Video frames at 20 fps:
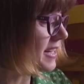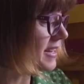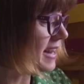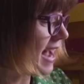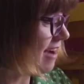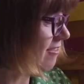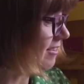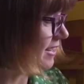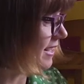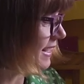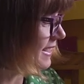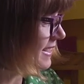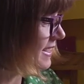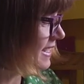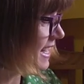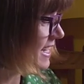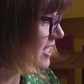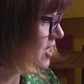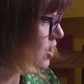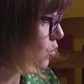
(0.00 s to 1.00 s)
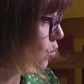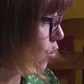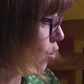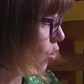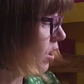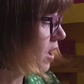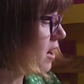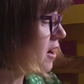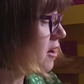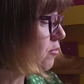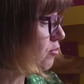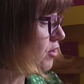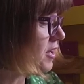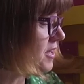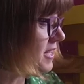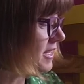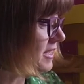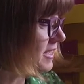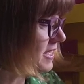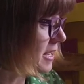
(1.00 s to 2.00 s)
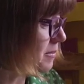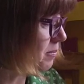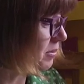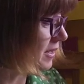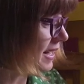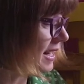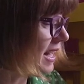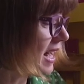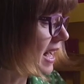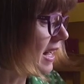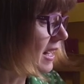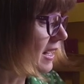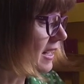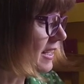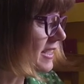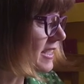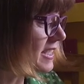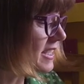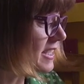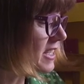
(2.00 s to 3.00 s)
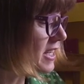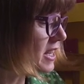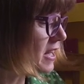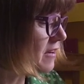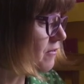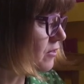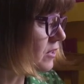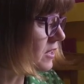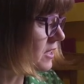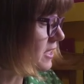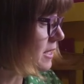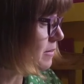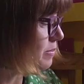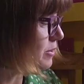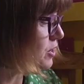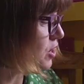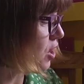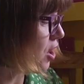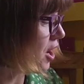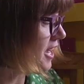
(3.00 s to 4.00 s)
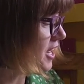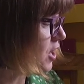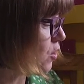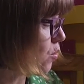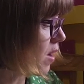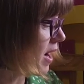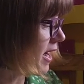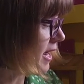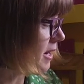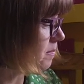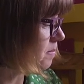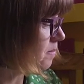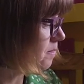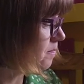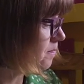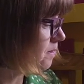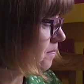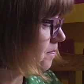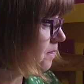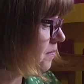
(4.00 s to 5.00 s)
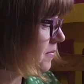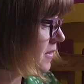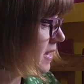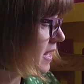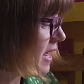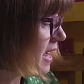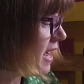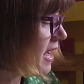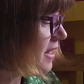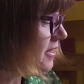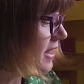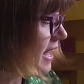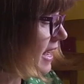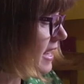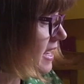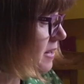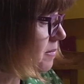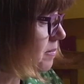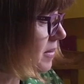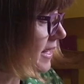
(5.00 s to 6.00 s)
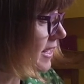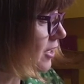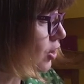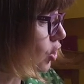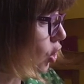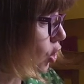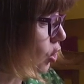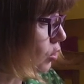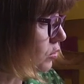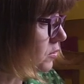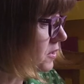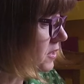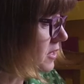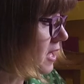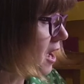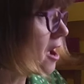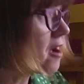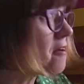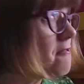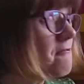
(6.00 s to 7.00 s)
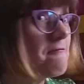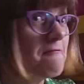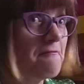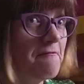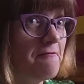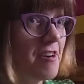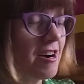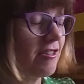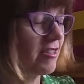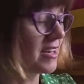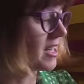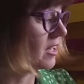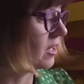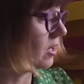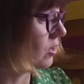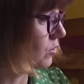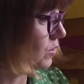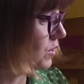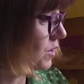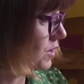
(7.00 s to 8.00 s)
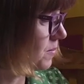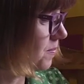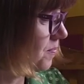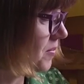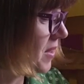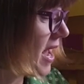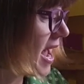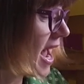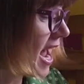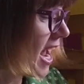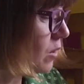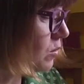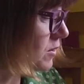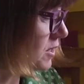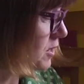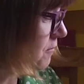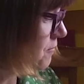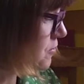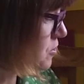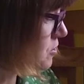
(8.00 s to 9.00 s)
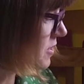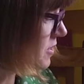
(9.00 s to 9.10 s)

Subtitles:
Harry leant against the wall, breathing deeply, listening to their footsteps dying away. They had been close, very close. It was a few